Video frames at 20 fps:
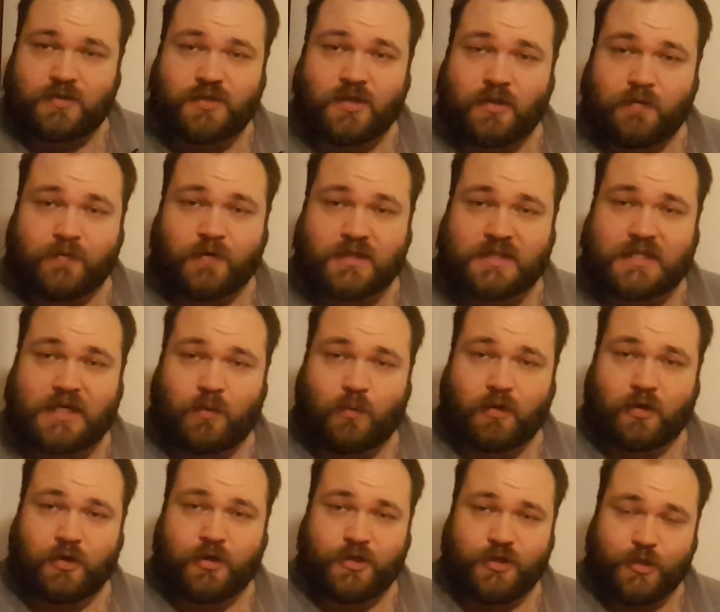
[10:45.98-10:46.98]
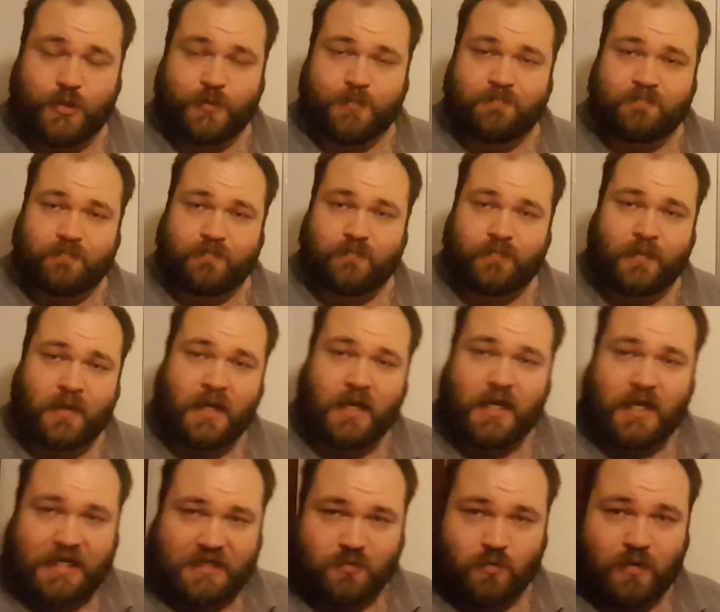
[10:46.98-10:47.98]
So the first thing we're going to do
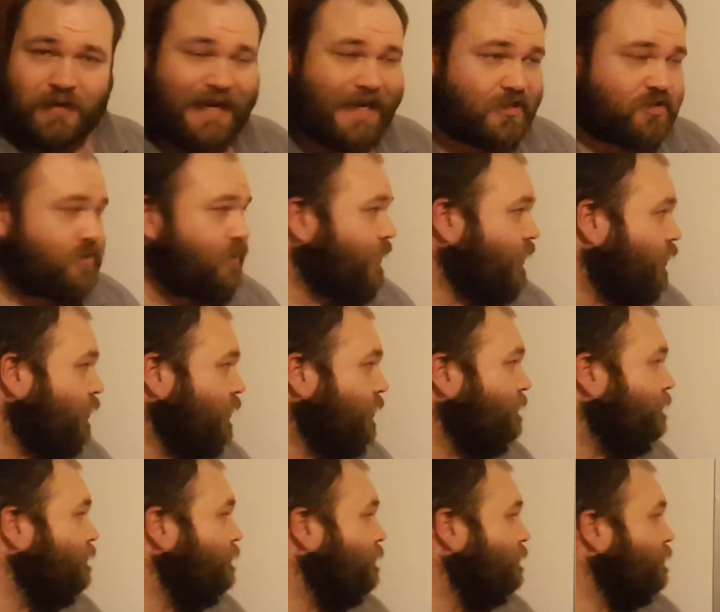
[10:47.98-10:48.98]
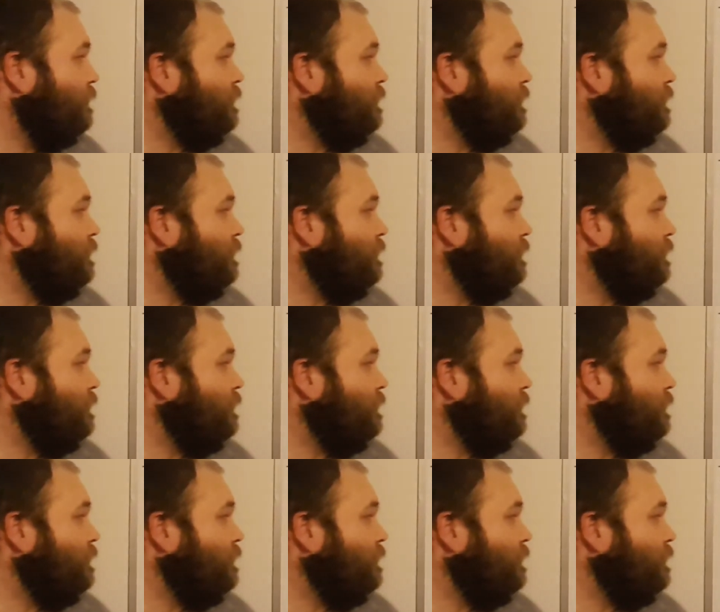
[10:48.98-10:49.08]
is we're actually going to